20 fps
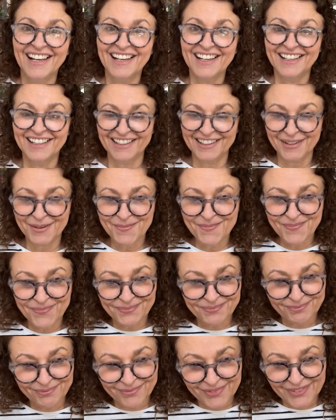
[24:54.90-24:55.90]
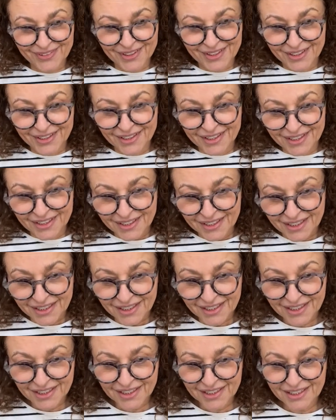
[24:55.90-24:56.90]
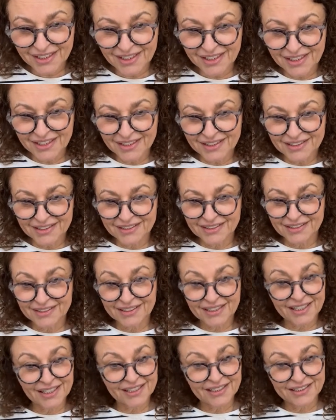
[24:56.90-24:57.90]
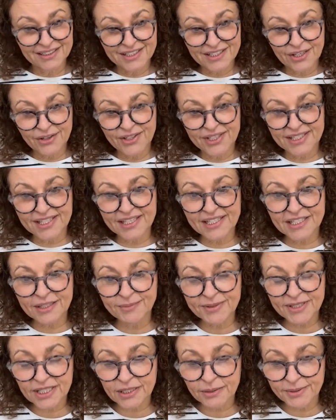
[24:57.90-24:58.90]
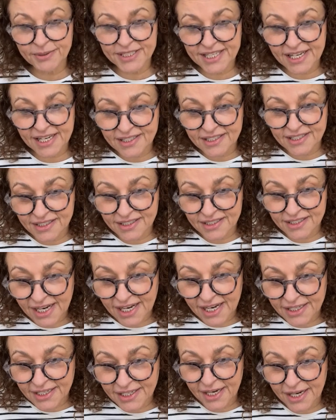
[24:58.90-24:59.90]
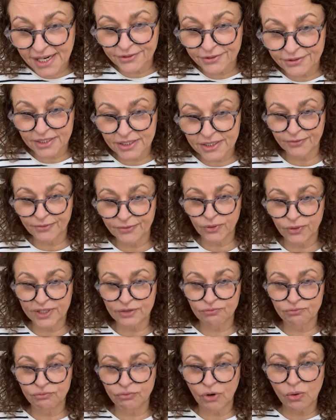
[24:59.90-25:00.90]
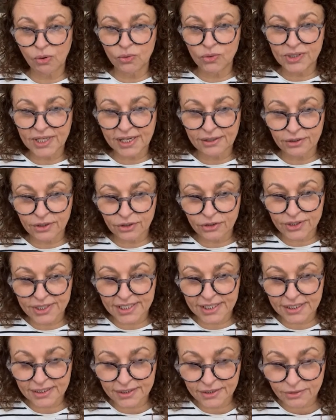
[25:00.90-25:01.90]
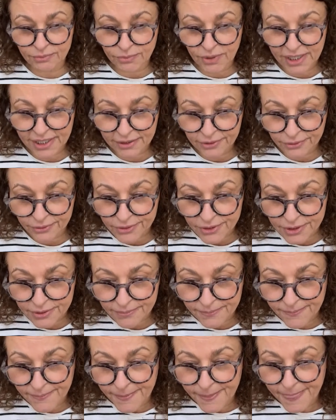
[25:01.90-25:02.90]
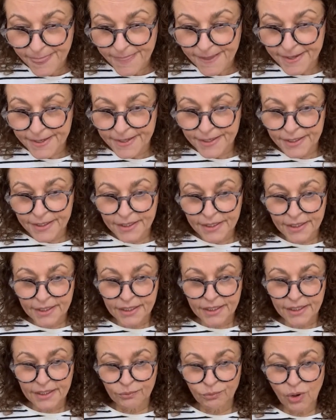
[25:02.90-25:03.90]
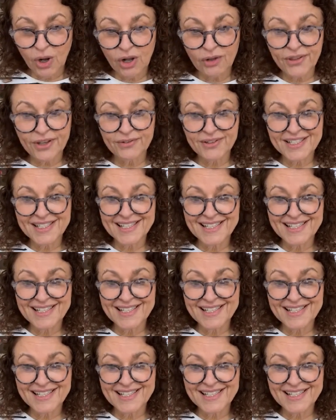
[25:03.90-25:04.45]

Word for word: um, uh, yeah. So the system is going to be tested in 10 areas before it is rolled out across England and Wales while there is